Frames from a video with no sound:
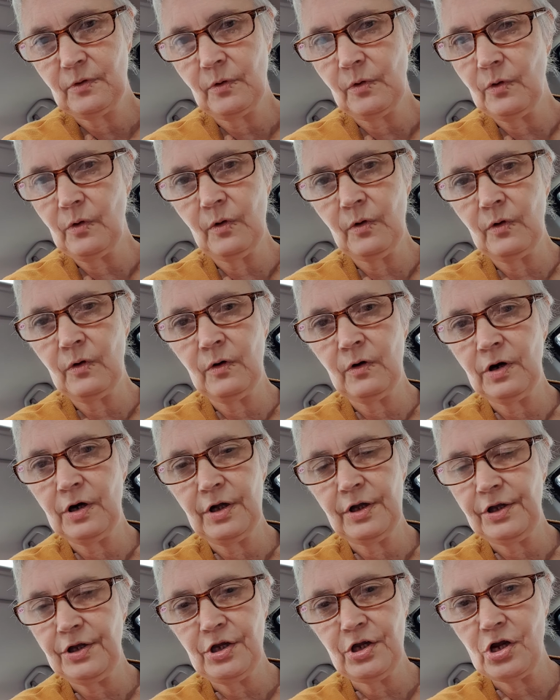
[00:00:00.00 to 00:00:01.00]
or,
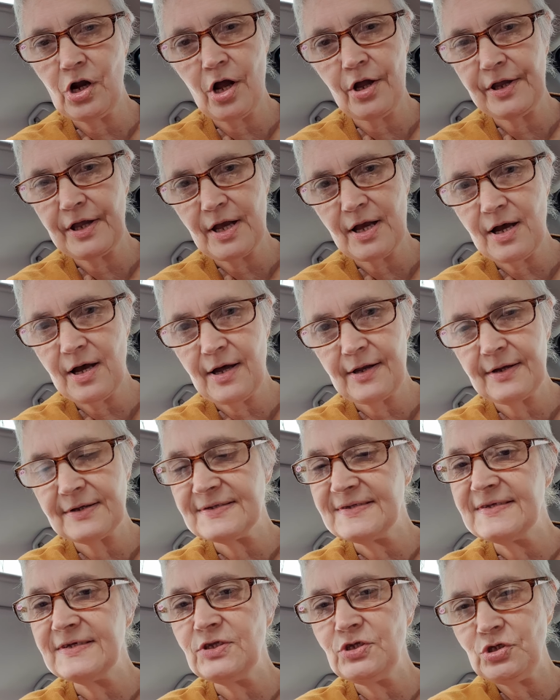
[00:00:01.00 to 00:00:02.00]
card. I
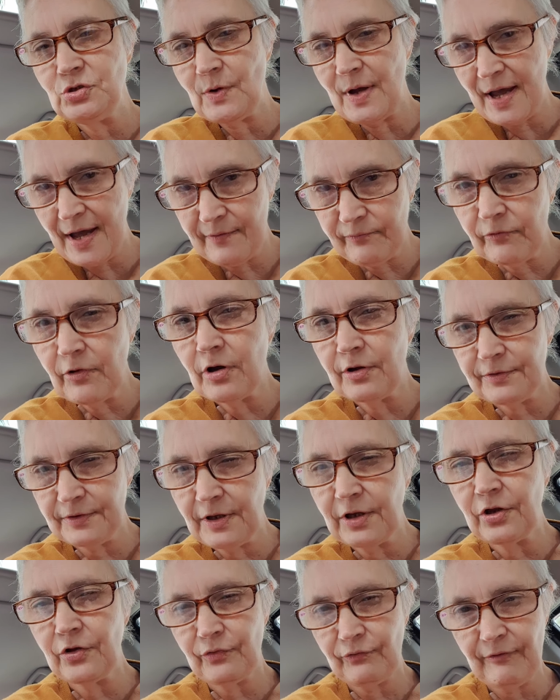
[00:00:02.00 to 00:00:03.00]
said, you have got
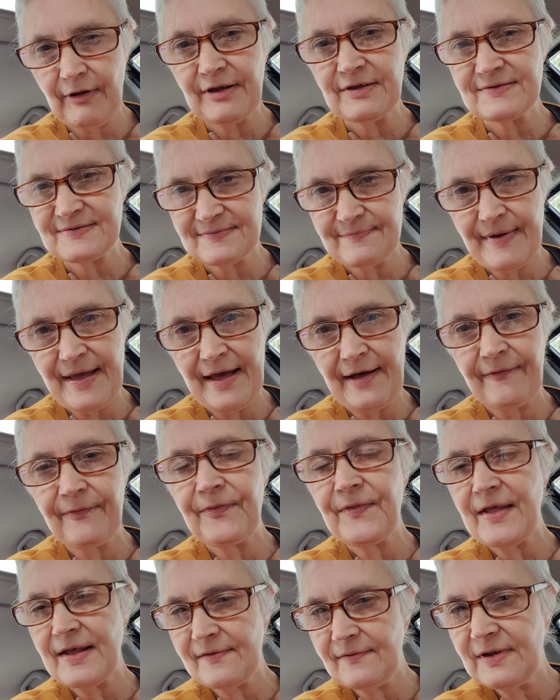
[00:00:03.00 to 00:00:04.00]
the correct amount.
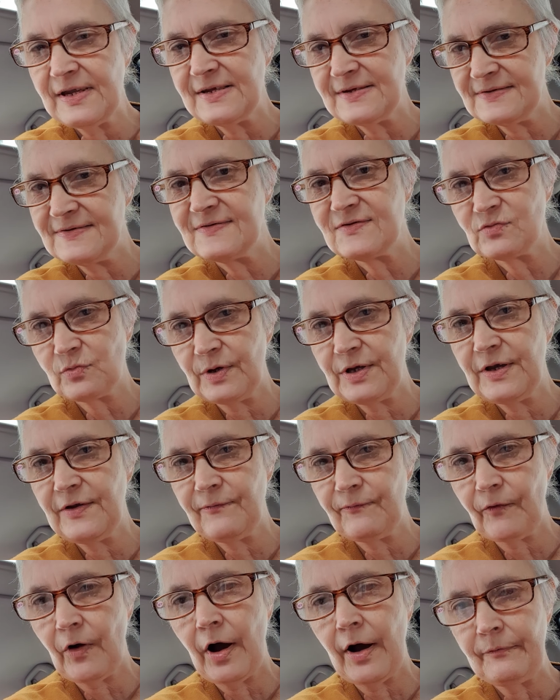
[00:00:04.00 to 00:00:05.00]
There is
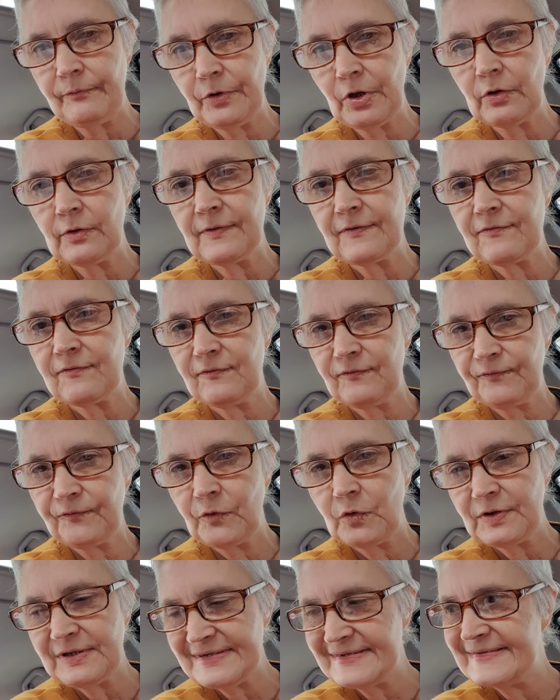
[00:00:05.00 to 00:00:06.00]

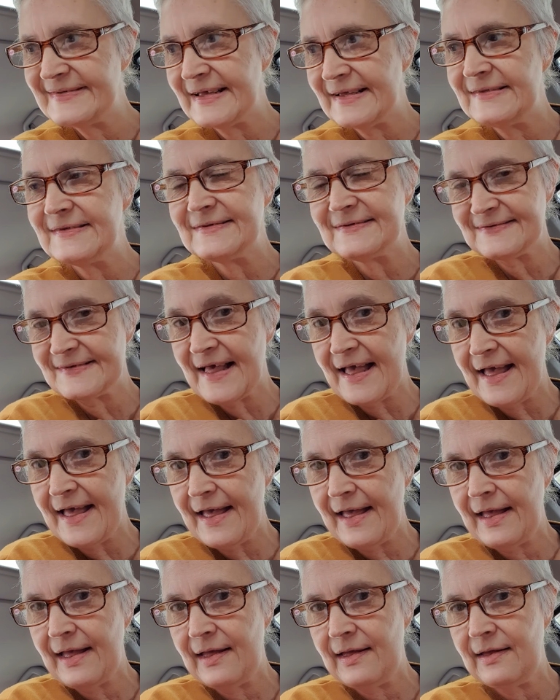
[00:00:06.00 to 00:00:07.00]
$25.40
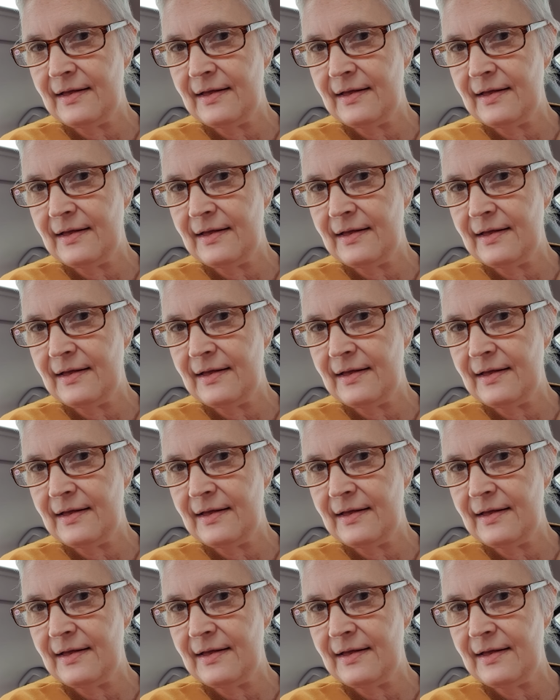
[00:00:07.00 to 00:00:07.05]
there.